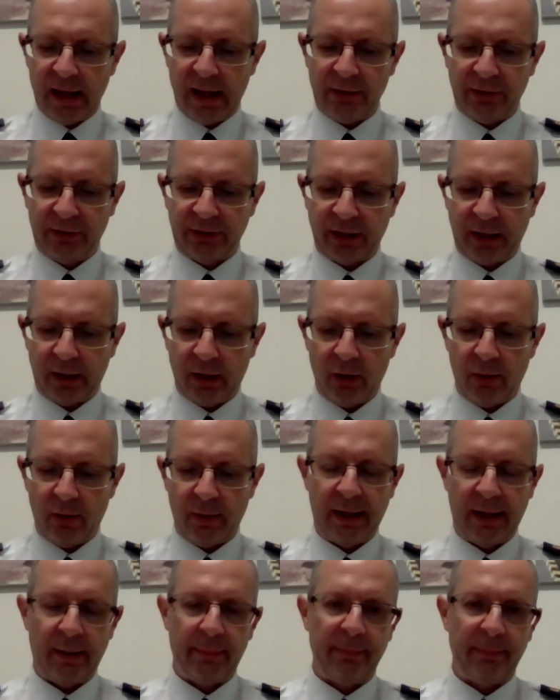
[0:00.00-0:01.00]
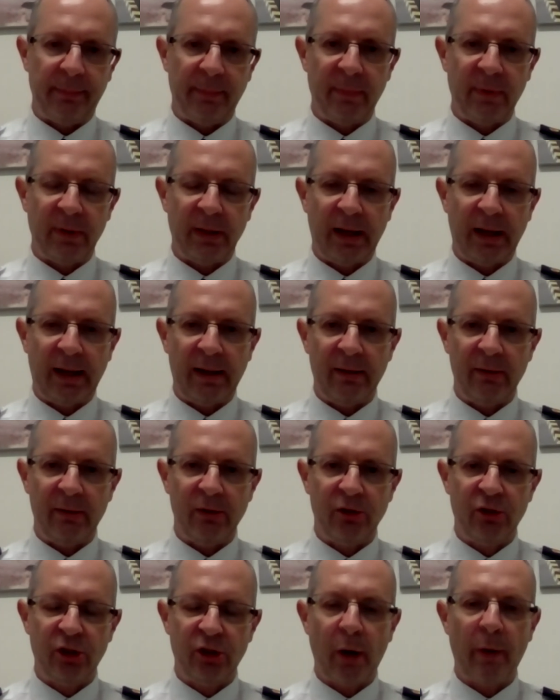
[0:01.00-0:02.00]
And so
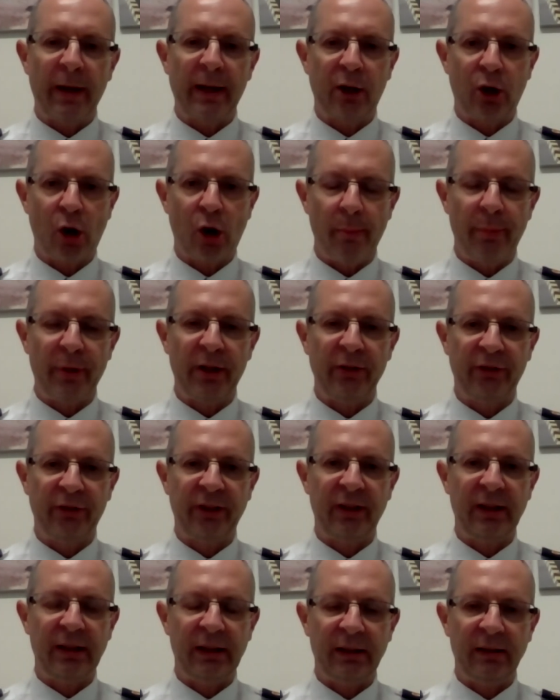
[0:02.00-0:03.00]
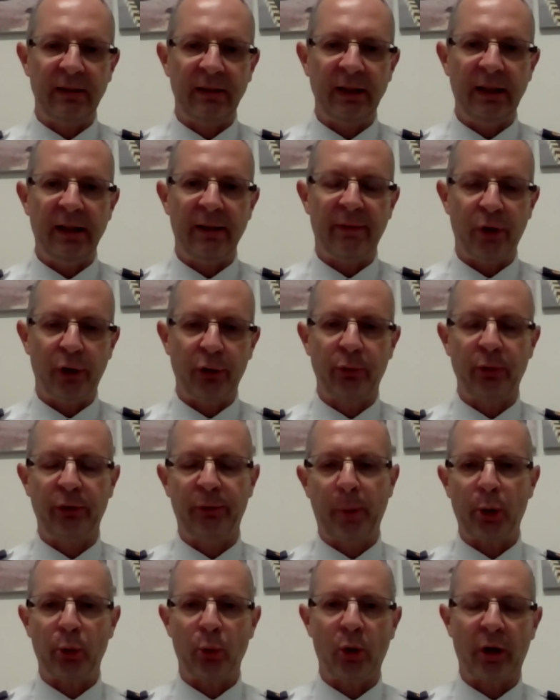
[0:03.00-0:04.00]
showing competency in a first
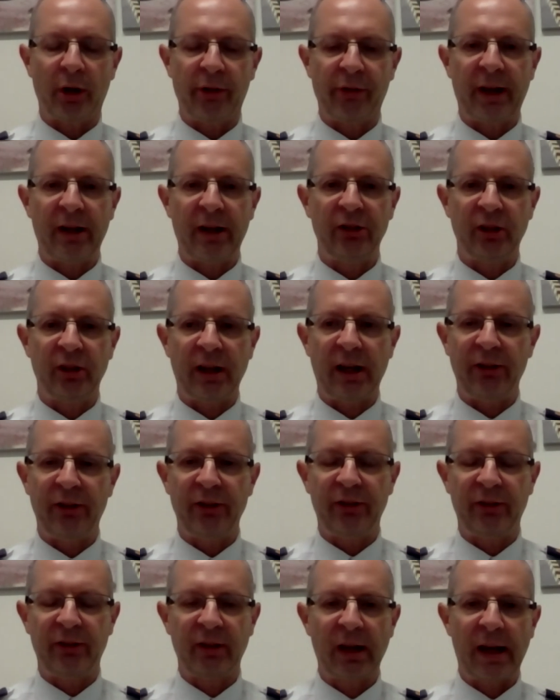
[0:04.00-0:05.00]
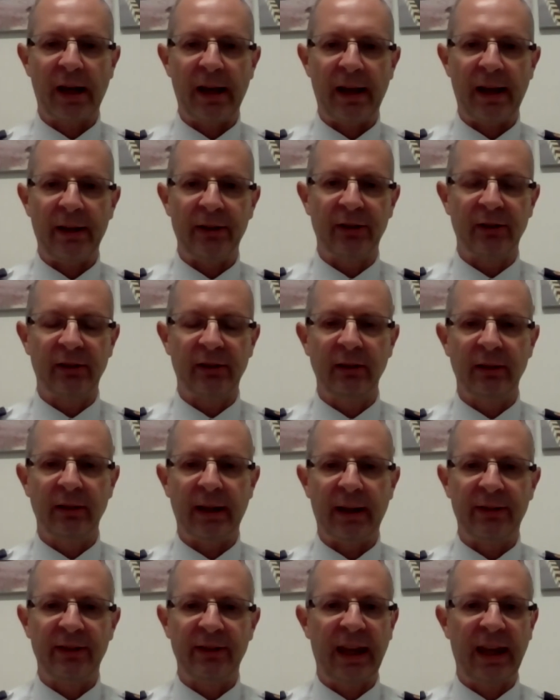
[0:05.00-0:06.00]
responder organisation as
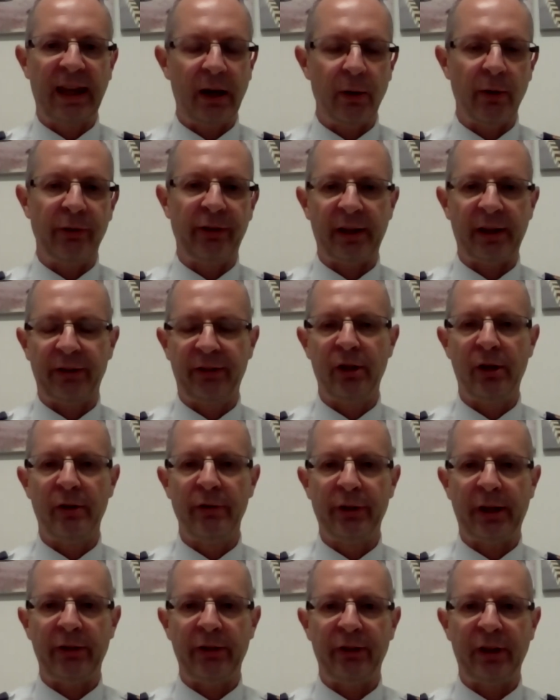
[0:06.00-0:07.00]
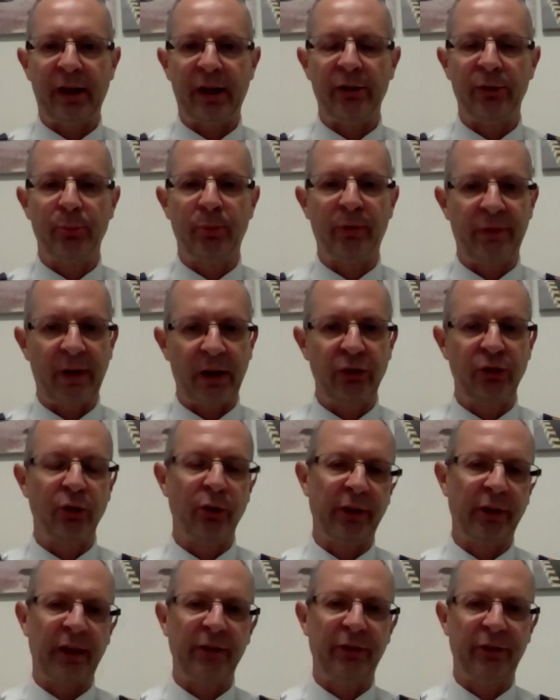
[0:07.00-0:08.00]
carers ourselves, as
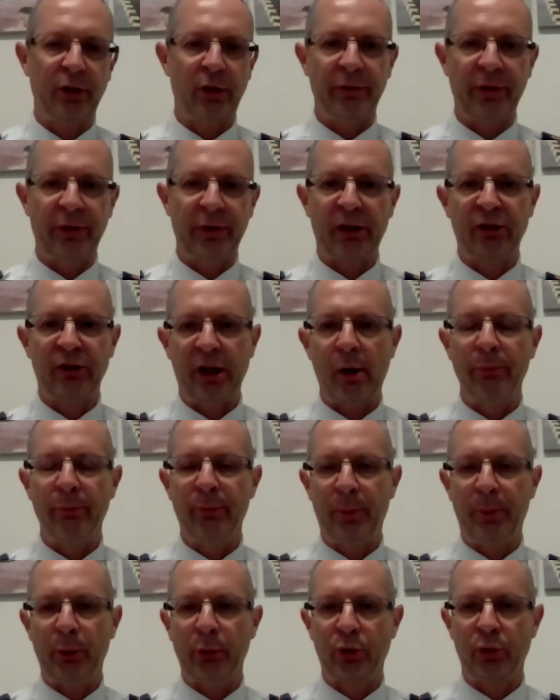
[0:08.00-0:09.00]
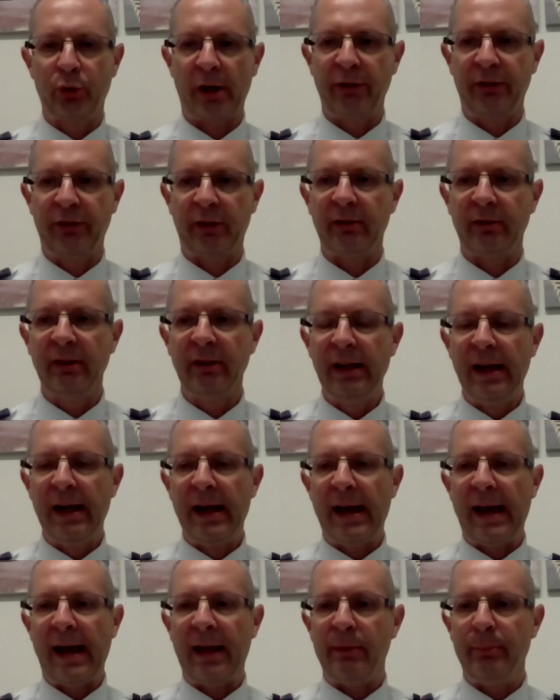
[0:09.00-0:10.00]
professionals ourselves, actually helps build trust
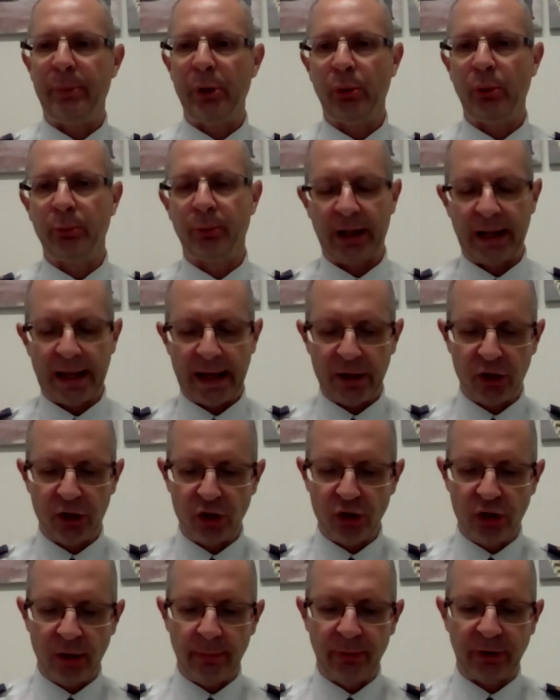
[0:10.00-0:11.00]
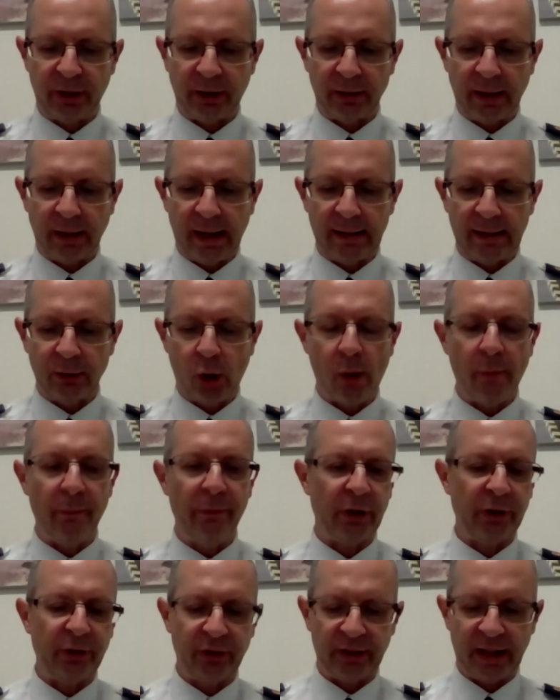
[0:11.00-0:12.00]
and build relationships and
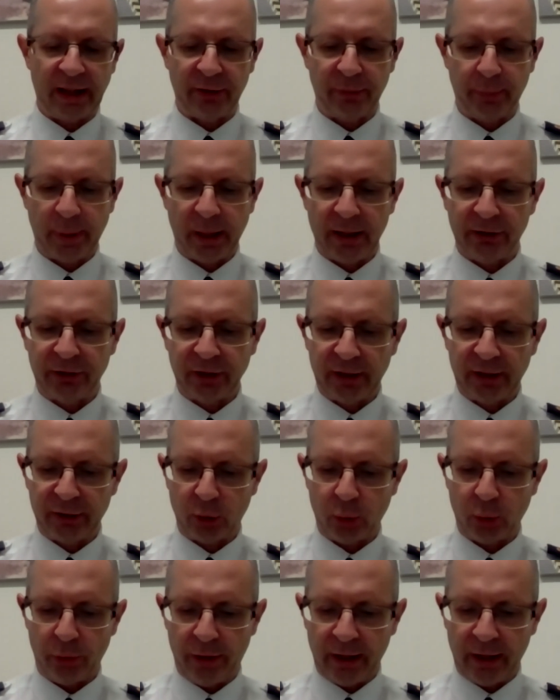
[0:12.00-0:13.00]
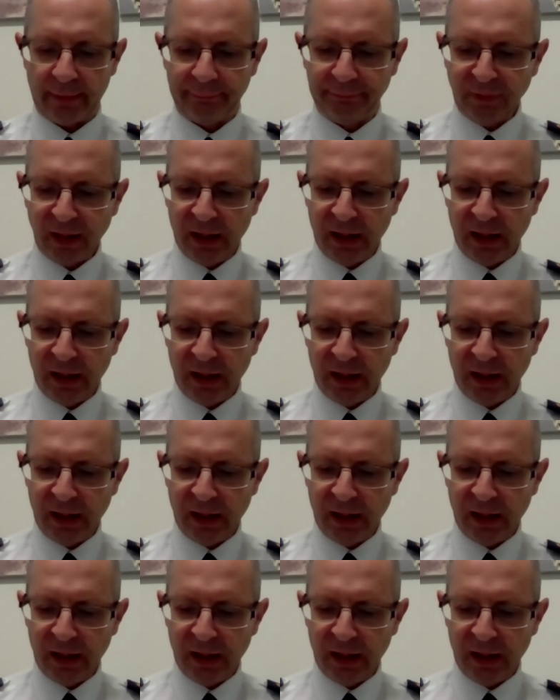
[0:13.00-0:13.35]
confidence in that space. So that's a good thing.